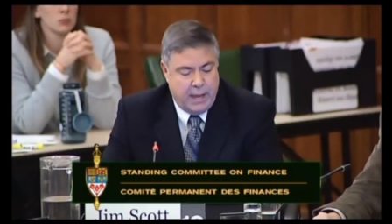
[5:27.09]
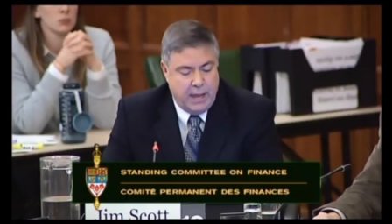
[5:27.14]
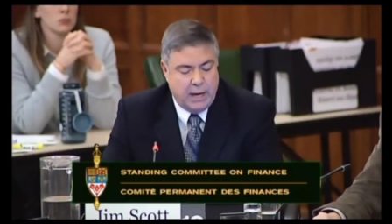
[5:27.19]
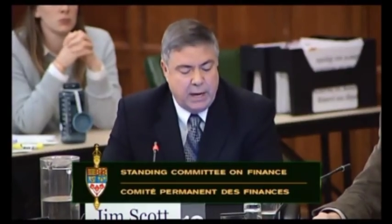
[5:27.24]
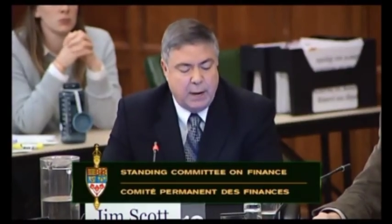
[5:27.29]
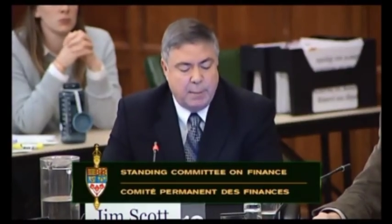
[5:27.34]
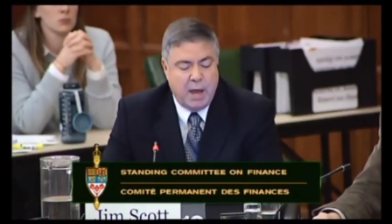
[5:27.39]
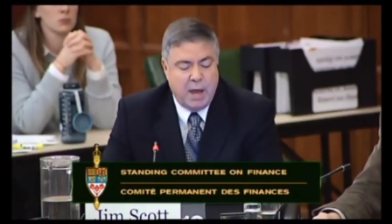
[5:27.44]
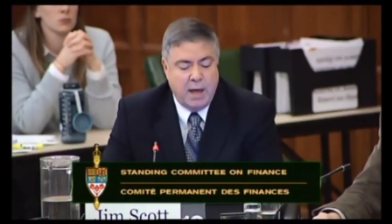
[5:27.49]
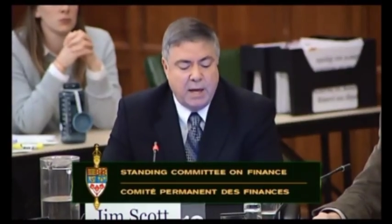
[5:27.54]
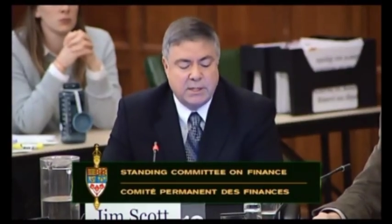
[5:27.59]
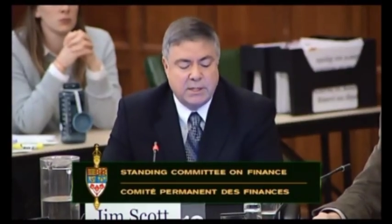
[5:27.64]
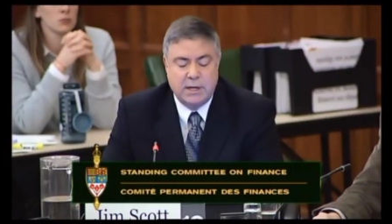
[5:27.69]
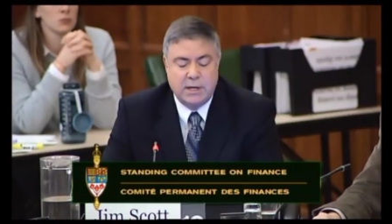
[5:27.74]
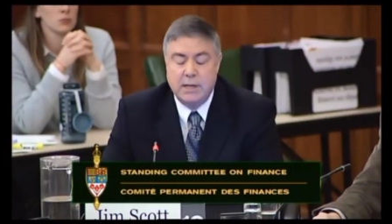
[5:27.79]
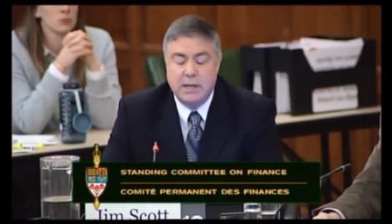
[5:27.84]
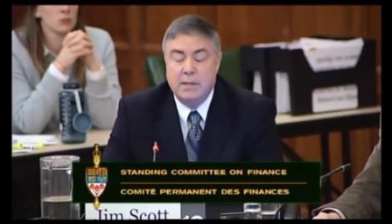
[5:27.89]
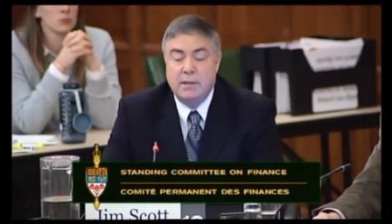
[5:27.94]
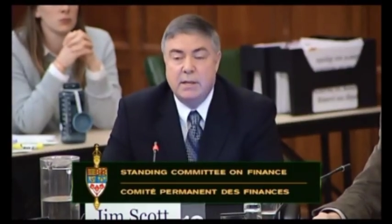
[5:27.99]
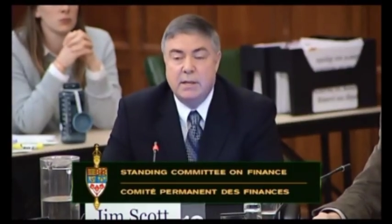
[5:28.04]
And I'm
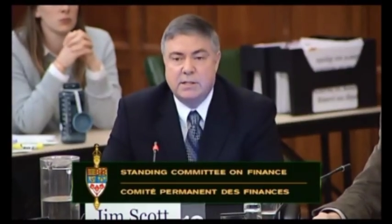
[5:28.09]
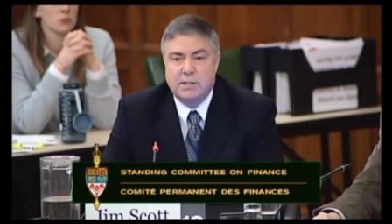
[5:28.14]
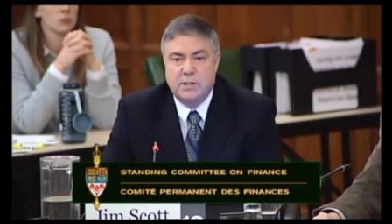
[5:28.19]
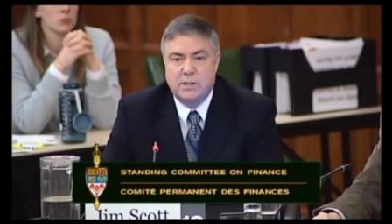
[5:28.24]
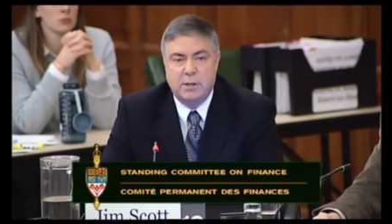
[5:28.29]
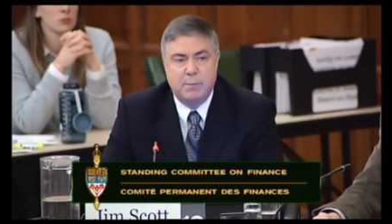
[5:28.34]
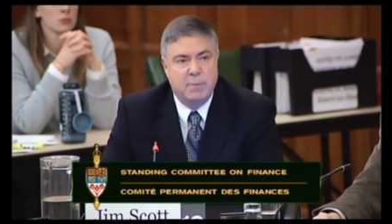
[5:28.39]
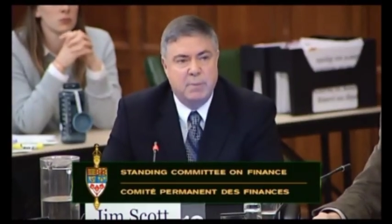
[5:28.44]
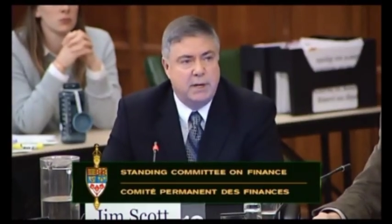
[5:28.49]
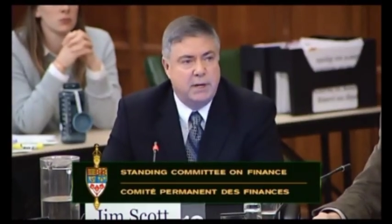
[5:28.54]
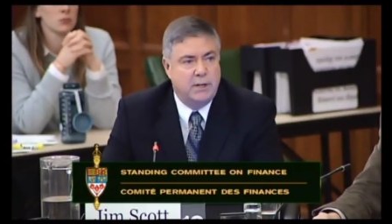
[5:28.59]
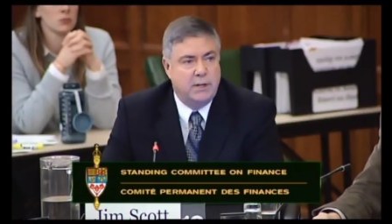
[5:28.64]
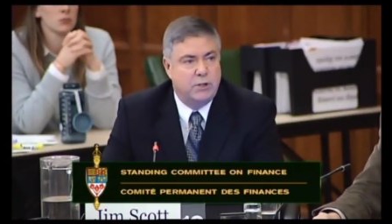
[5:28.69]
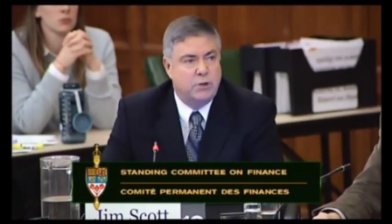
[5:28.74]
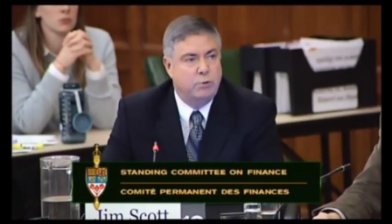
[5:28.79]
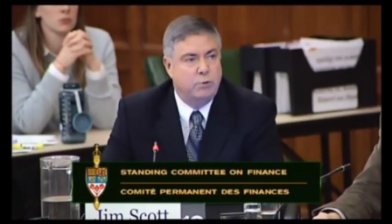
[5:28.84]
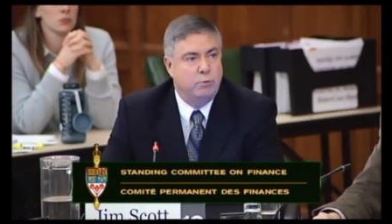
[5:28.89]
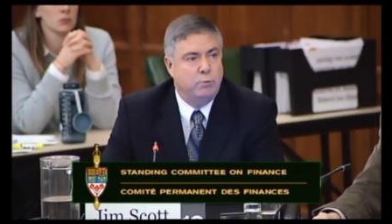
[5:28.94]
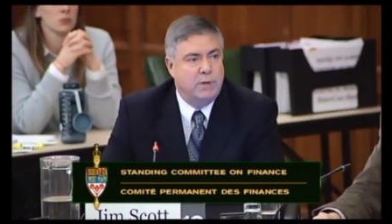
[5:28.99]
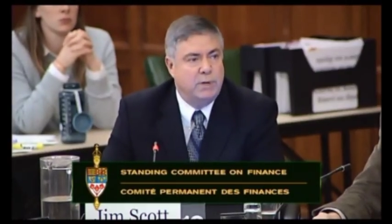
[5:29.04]
asking this committee
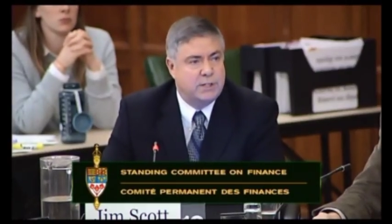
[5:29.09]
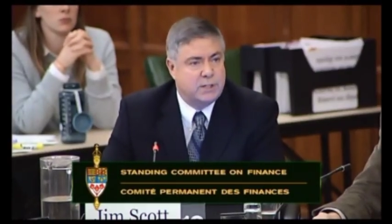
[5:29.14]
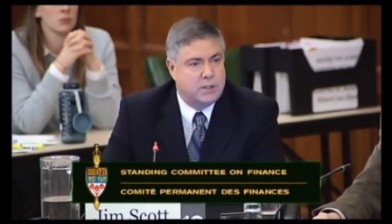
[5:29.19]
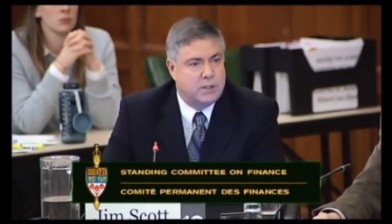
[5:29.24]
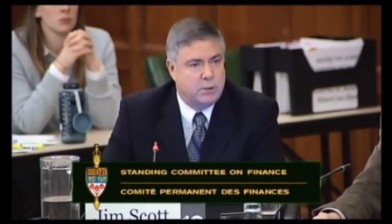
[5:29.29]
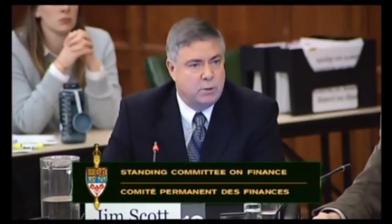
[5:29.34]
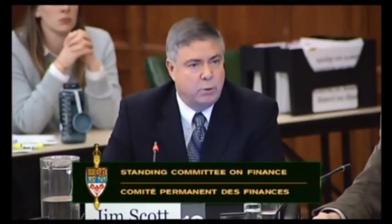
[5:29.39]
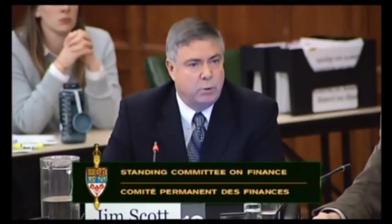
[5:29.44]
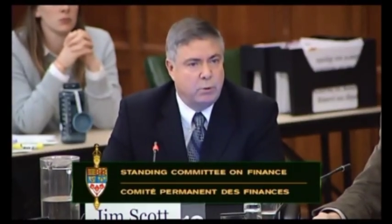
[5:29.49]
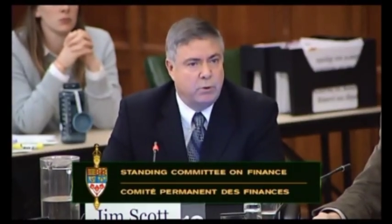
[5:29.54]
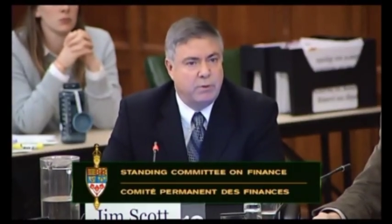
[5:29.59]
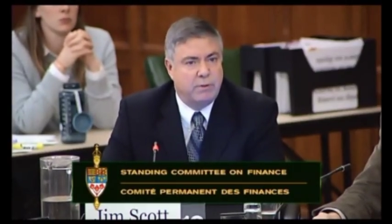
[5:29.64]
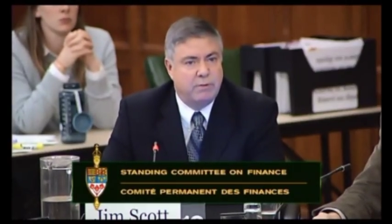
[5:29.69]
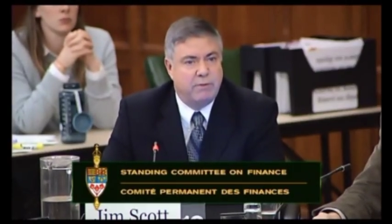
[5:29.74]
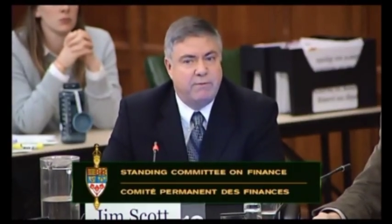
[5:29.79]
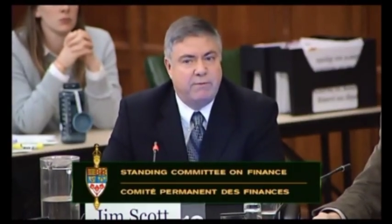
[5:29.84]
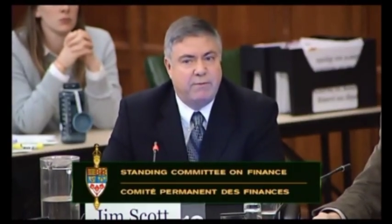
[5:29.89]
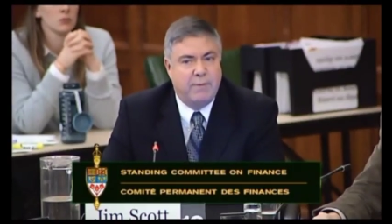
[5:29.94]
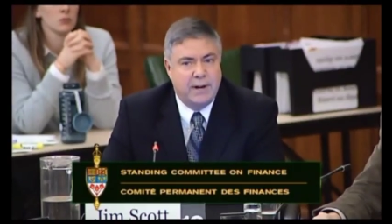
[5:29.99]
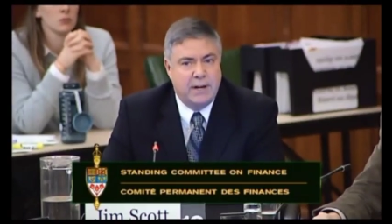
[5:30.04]
to restore
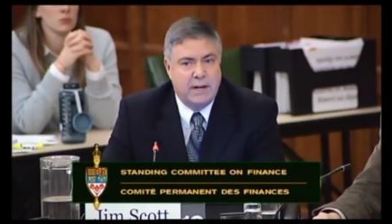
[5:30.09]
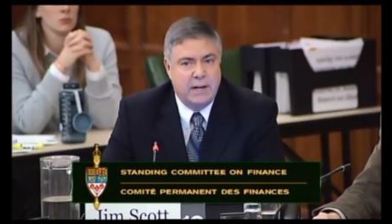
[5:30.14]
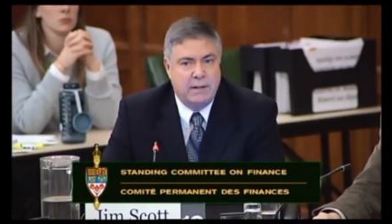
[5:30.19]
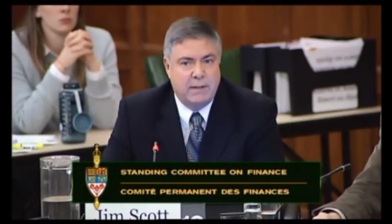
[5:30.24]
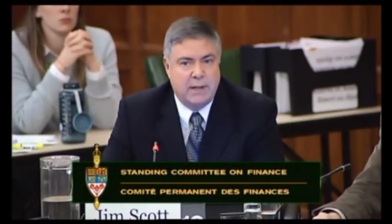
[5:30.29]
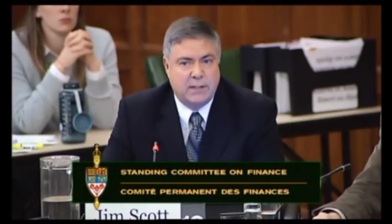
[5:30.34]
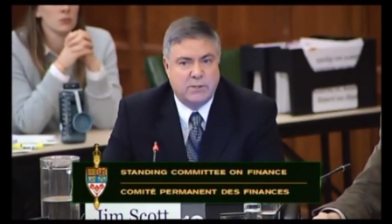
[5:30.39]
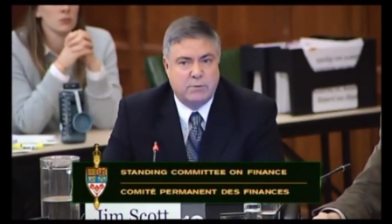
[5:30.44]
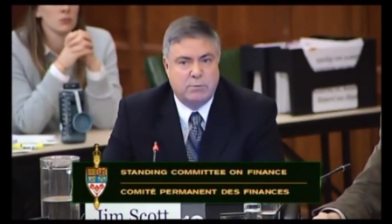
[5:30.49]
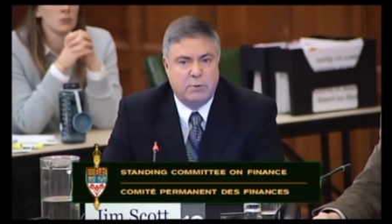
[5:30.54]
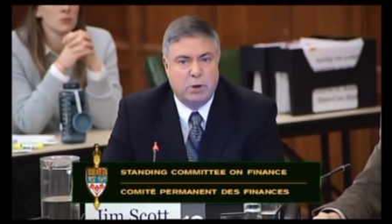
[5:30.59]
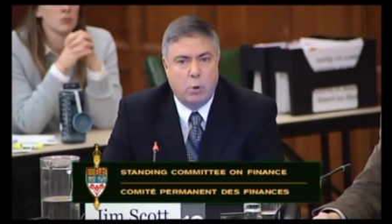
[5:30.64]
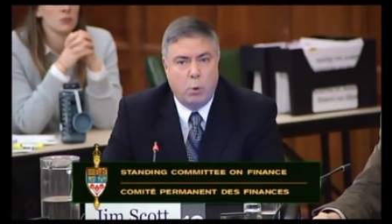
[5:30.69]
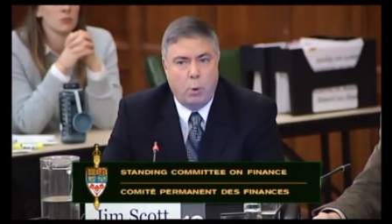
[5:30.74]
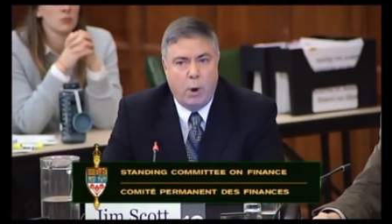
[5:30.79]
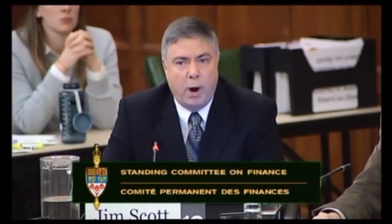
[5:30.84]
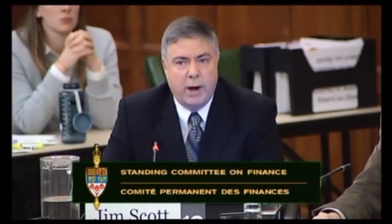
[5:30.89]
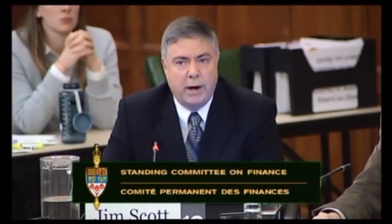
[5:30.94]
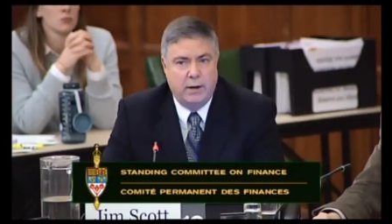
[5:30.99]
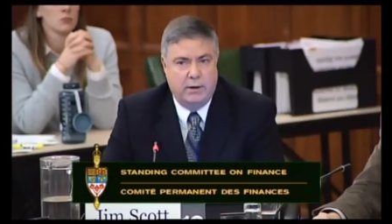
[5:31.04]
the funding that's
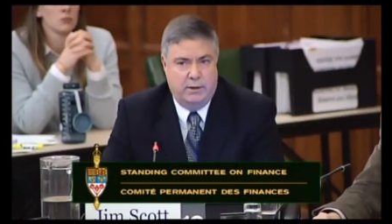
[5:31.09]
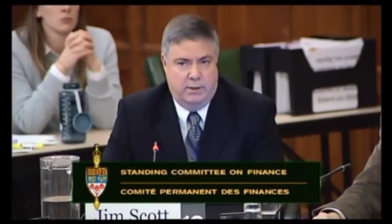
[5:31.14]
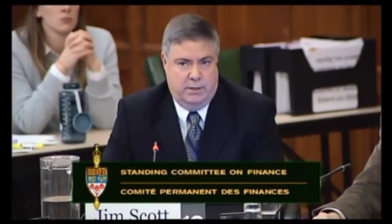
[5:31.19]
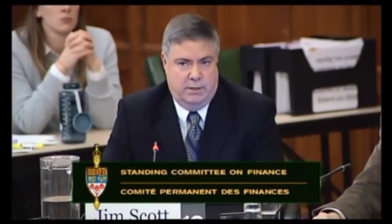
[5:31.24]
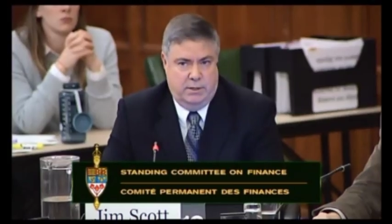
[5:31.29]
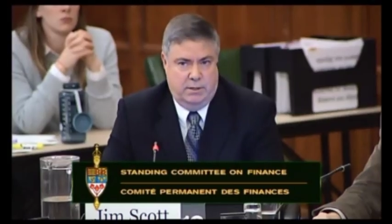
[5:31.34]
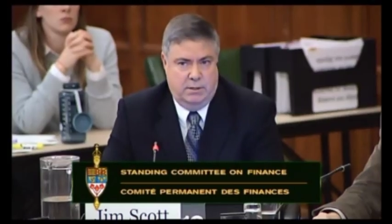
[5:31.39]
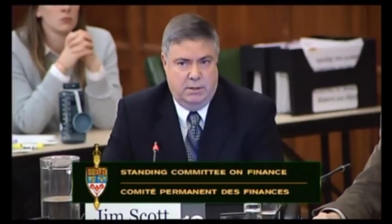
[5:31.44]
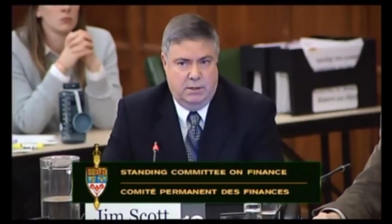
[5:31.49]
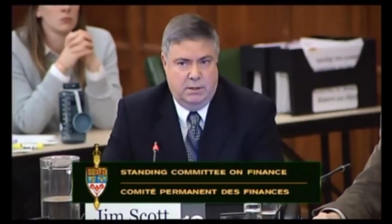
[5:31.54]
required